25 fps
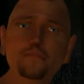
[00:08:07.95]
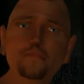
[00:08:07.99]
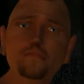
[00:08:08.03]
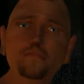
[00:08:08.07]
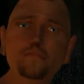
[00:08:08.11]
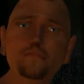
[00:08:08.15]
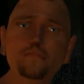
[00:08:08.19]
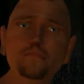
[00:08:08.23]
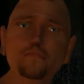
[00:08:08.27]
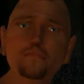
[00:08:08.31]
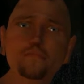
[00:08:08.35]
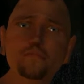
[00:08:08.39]

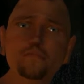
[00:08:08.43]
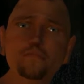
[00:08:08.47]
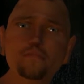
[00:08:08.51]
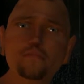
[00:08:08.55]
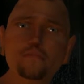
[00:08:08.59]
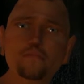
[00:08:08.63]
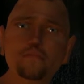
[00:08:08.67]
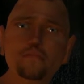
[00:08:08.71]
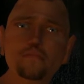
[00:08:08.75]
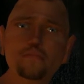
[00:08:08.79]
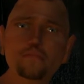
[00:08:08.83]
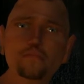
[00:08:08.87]

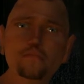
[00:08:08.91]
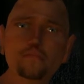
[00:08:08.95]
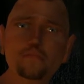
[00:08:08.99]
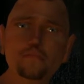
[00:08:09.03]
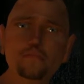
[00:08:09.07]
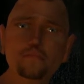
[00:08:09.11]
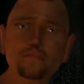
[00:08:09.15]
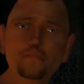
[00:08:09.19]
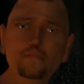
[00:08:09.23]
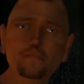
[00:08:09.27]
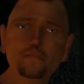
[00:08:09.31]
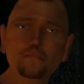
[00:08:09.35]

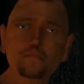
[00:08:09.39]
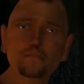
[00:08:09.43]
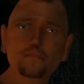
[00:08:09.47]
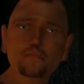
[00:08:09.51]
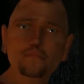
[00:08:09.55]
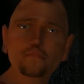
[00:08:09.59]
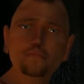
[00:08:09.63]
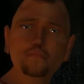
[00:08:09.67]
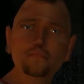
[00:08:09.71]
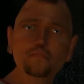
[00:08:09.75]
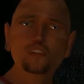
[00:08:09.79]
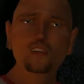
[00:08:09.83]

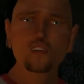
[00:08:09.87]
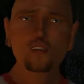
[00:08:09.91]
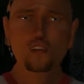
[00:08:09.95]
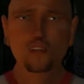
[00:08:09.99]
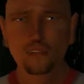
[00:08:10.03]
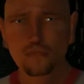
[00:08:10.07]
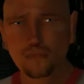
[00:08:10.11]
(silence)